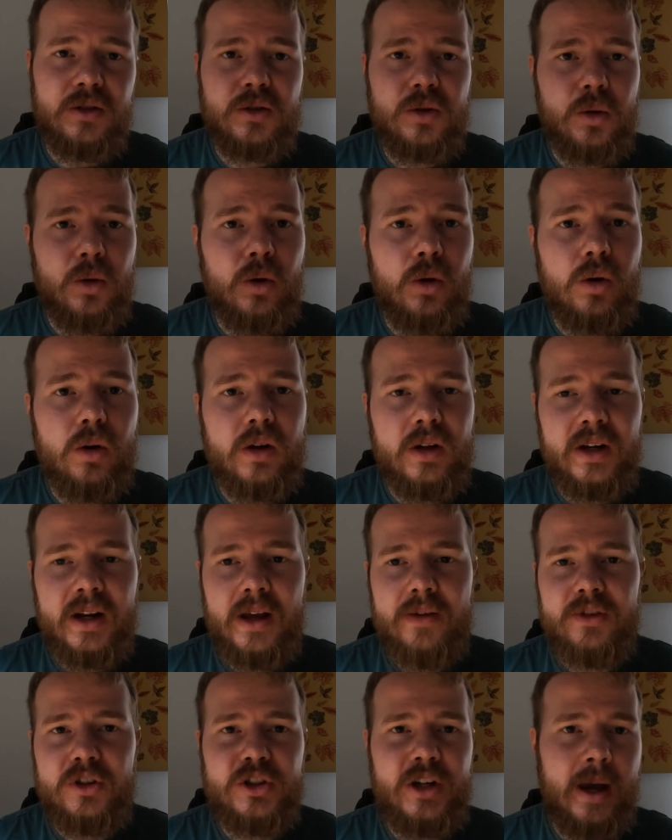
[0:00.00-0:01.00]
and talk, and they
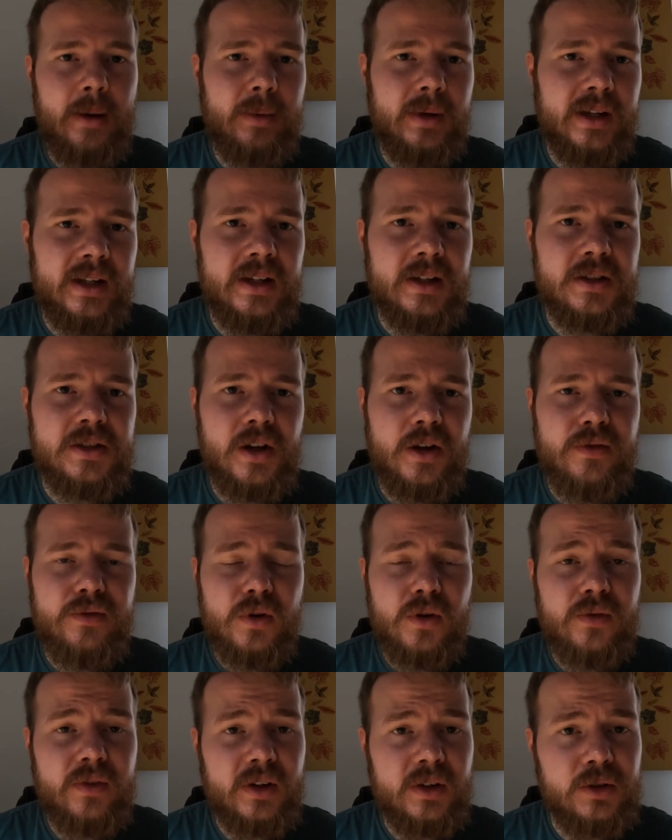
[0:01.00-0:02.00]
have a chaplain and so
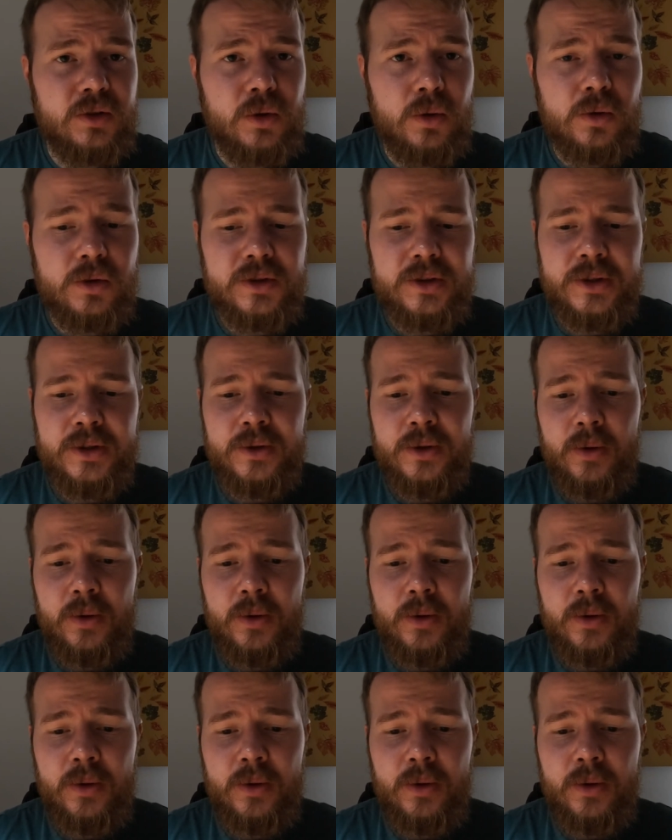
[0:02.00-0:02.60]
forth we can talk to,